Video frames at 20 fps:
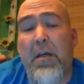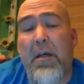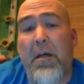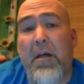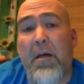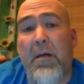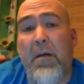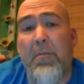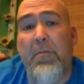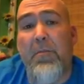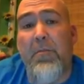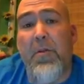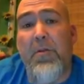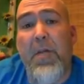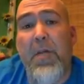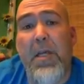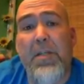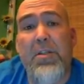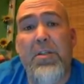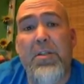
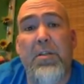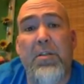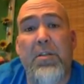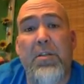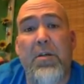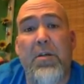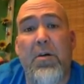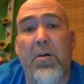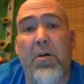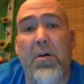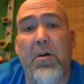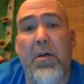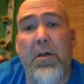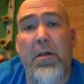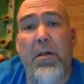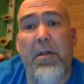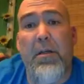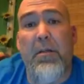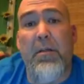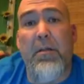location
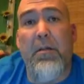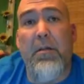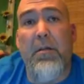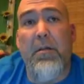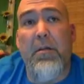on